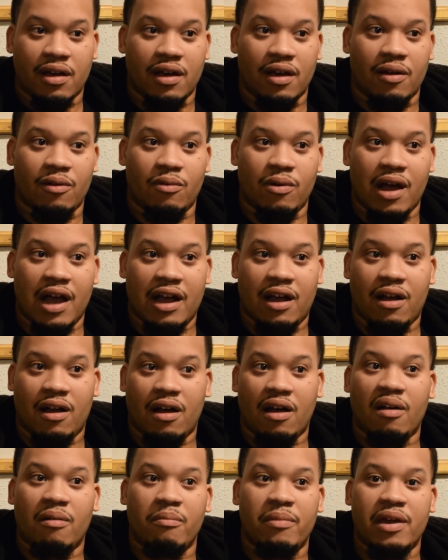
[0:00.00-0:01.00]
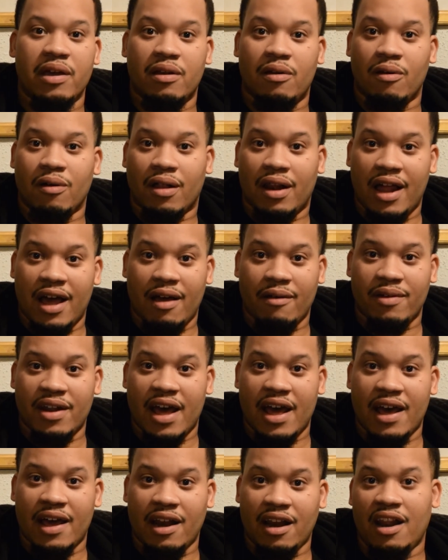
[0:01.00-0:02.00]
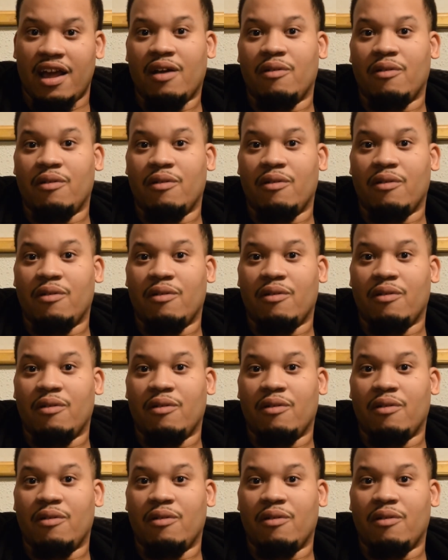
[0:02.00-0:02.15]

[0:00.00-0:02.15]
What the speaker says: where I call being on cloud nine,